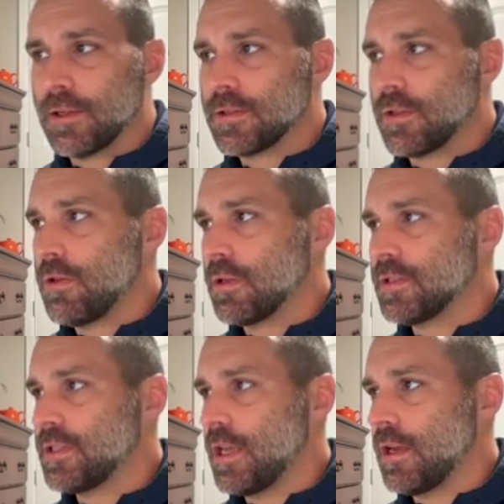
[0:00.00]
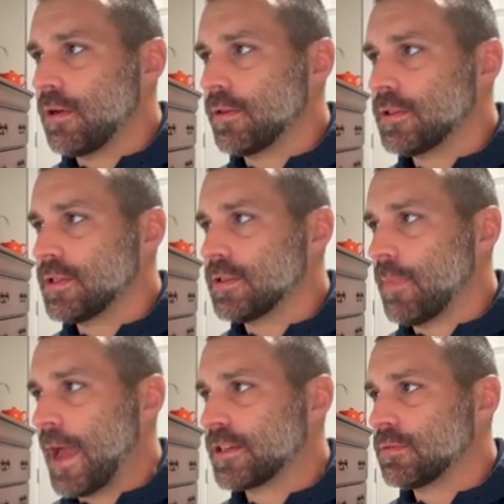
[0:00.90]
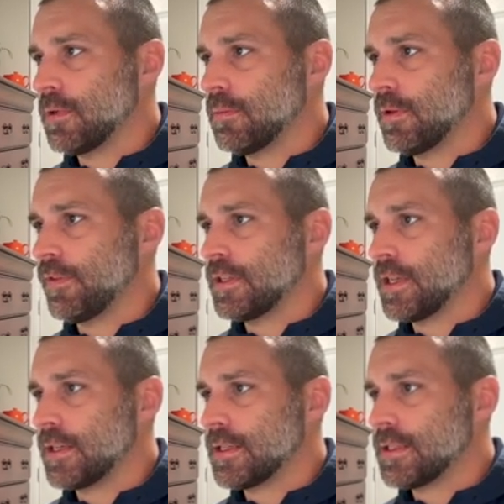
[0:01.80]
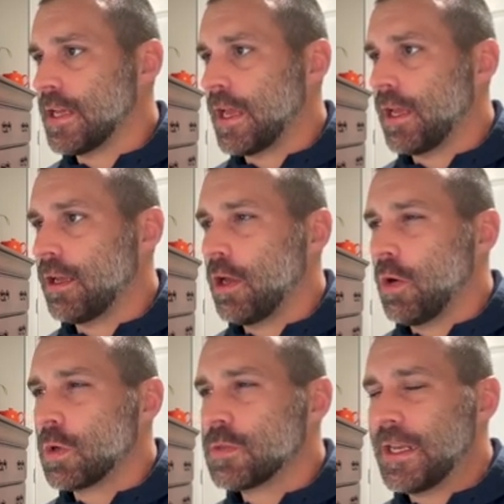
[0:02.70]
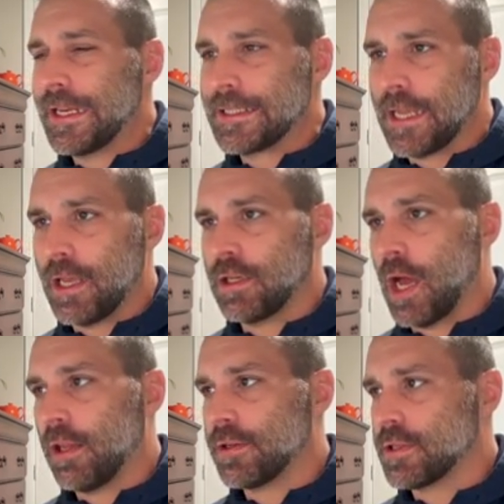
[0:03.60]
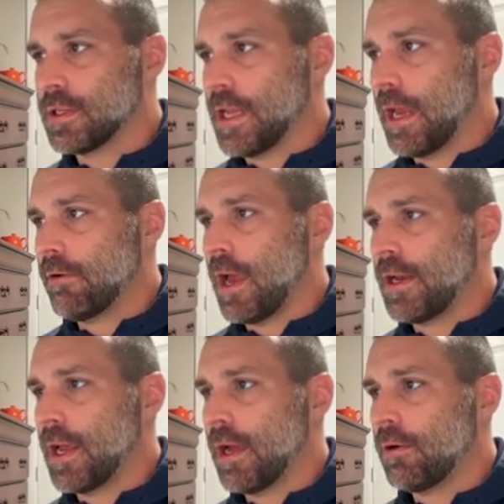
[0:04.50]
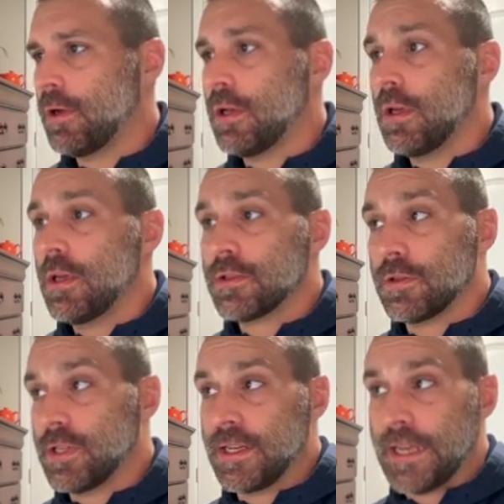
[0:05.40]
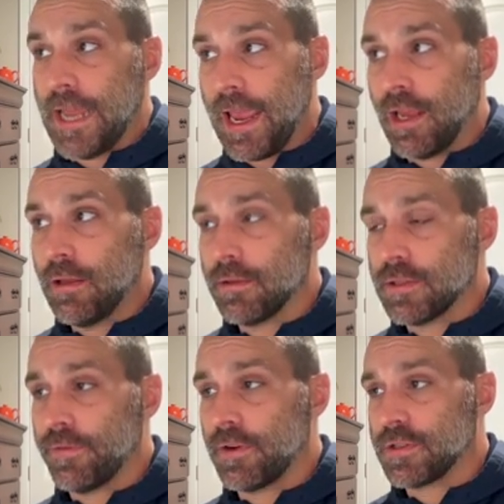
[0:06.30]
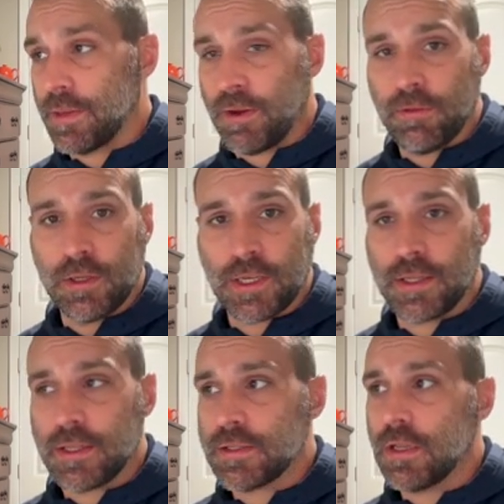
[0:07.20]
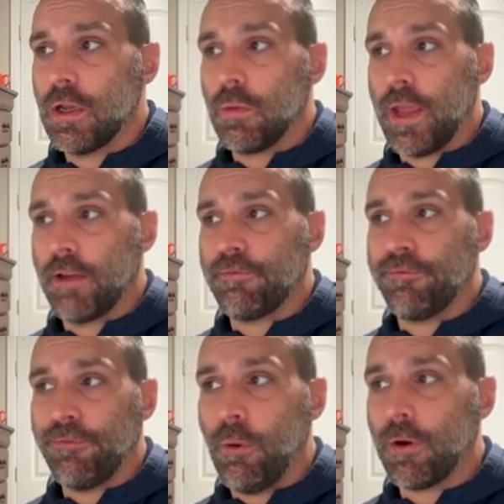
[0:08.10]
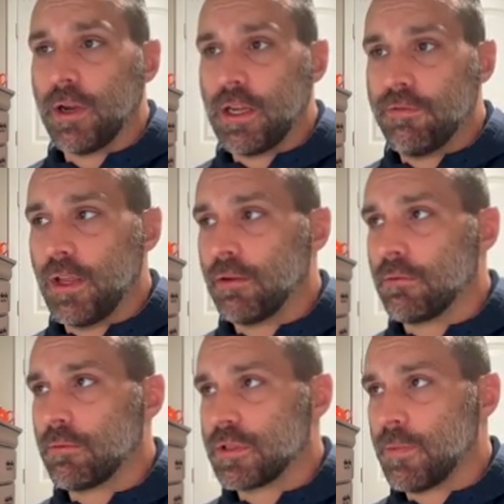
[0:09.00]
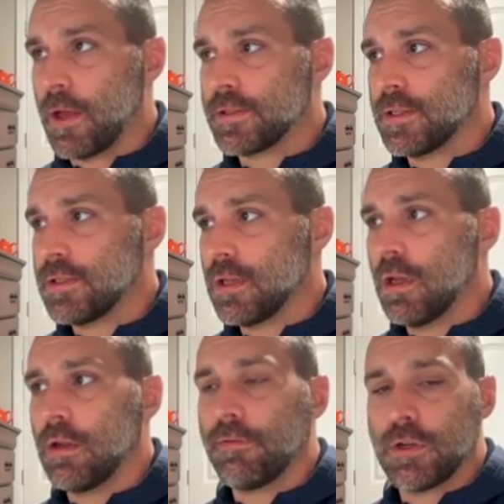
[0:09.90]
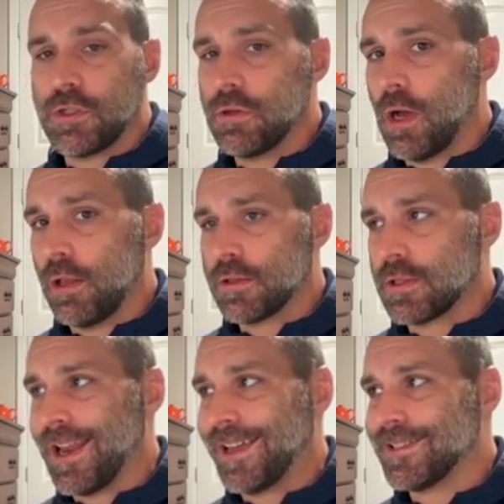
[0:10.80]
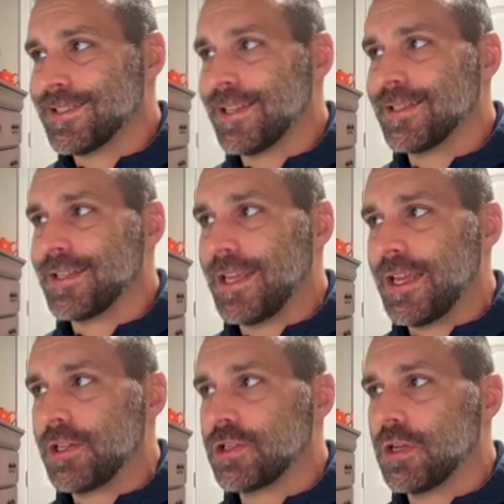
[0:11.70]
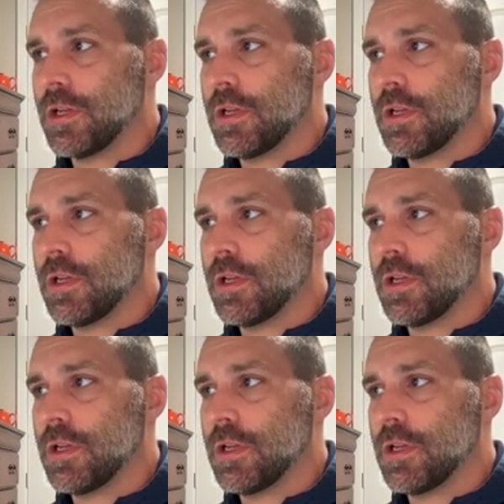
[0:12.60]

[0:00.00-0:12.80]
So you can see here, this is maximum. If I did it today, we're spending $10 a day right now. So today, this is the first time I've looked at this, we have 4 event responses for $2.09 each.